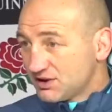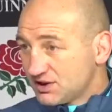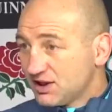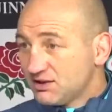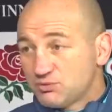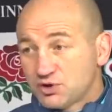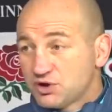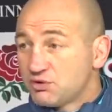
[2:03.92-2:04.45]
the
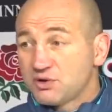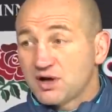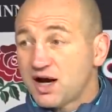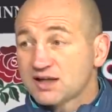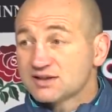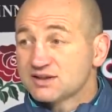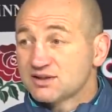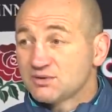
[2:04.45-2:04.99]
team wouldn't have
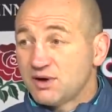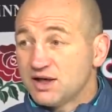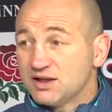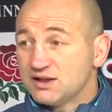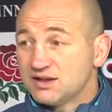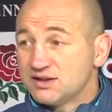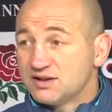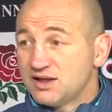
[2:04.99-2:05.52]
reacted the way it
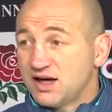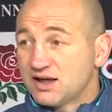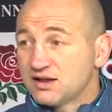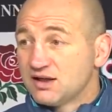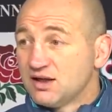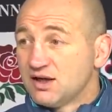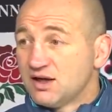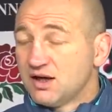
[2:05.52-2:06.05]
did today.
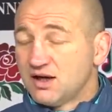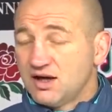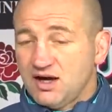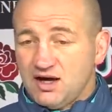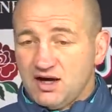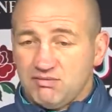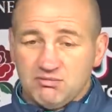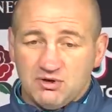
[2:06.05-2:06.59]

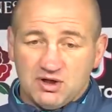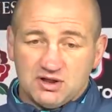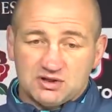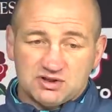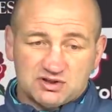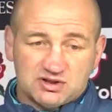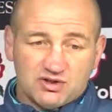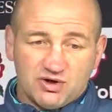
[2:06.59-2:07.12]

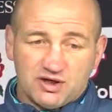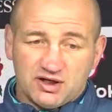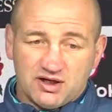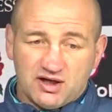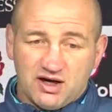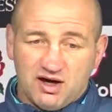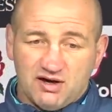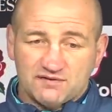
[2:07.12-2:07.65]
So to go in at
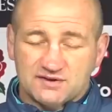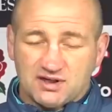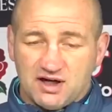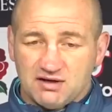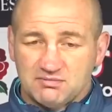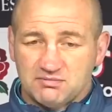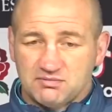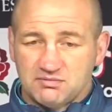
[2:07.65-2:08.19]
half
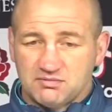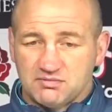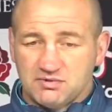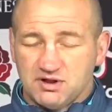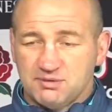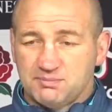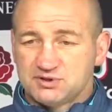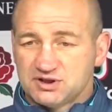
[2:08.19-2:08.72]
time
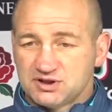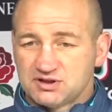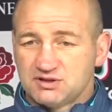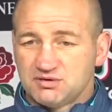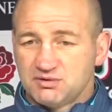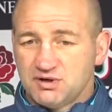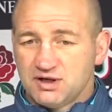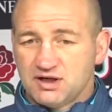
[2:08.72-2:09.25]
in the position
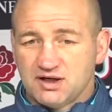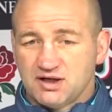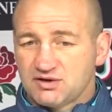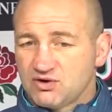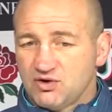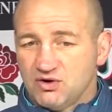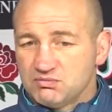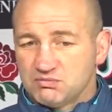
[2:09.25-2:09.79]
they were in, I
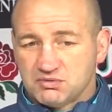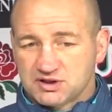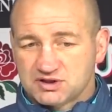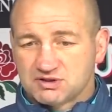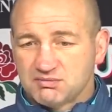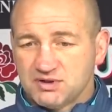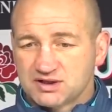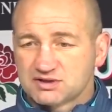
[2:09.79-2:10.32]
thought
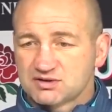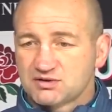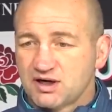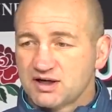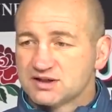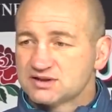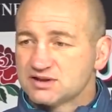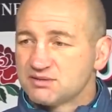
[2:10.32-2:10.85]
that's immense
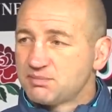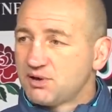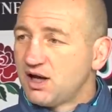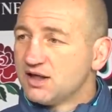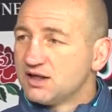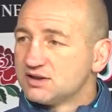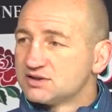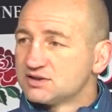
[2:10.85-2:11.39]
credit to the
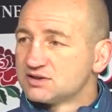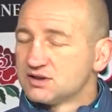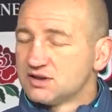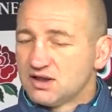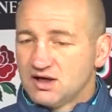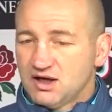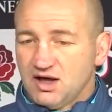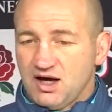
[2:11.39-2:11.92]
players.
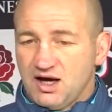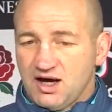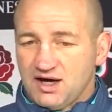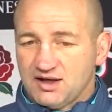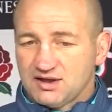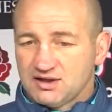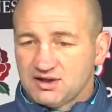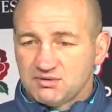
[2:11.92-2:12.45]
I
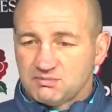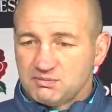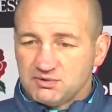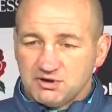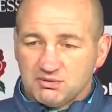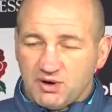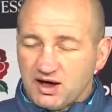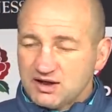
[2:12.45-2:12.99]
think
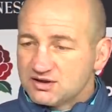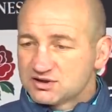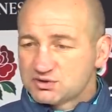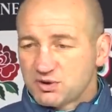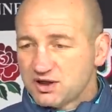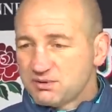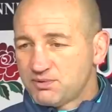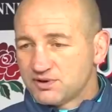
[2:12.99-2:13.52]
you're right,
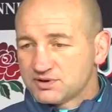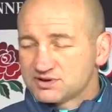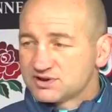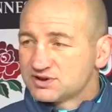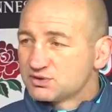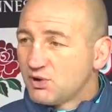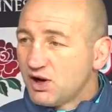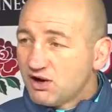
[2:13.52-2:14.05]
20 points
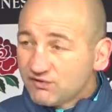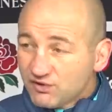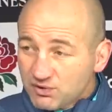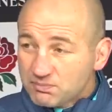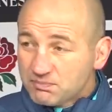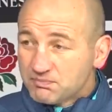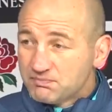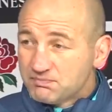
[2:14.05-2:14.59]
to 12 up,